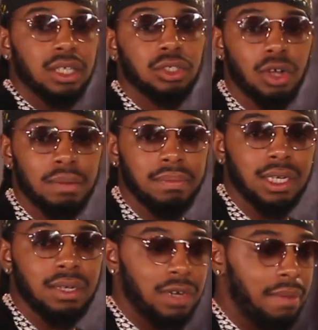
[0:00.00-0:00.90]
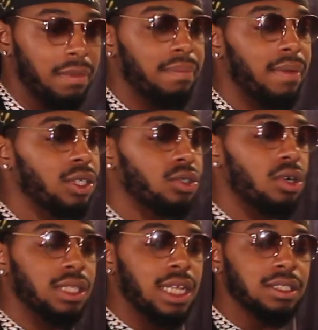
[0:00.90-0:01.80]
in draw money. What I mean by
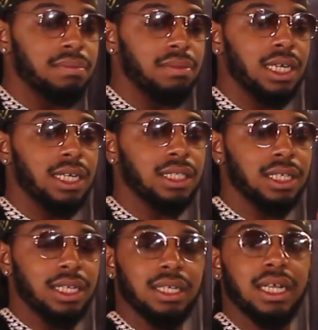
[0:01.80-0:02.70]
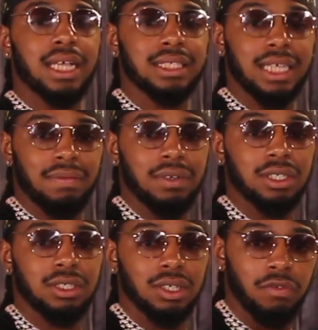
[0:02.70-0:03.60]
draw, that's the money that the lender has given
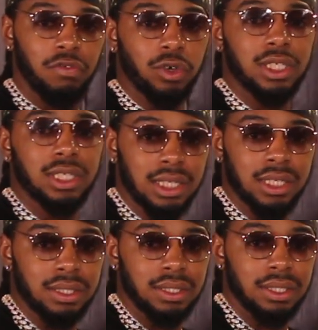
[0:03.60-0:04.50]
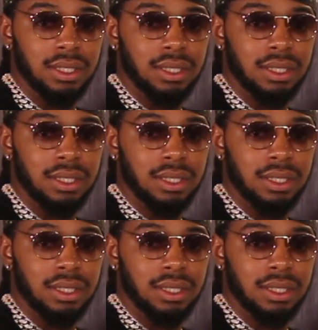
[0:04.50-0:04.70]
us for the deal.